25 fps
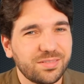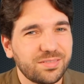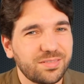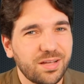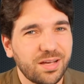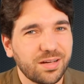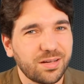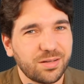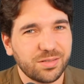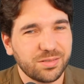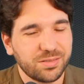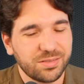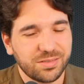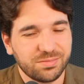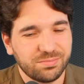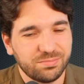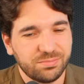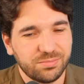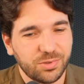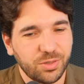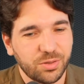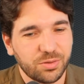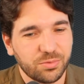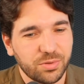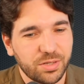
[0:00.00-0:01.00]
not going to
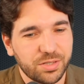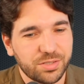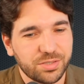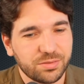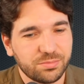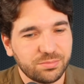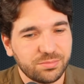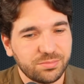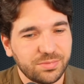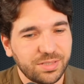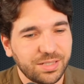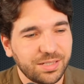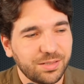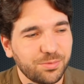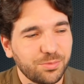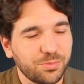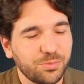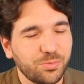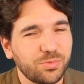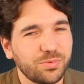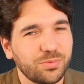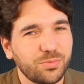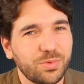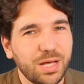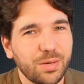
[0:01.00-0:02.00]
go to Russia. Like,
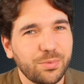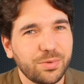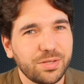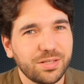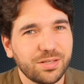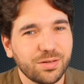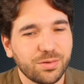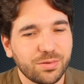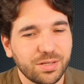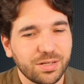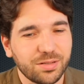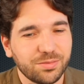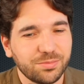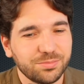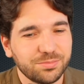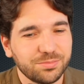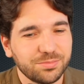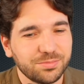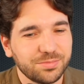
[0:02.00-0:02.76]
why would he go there?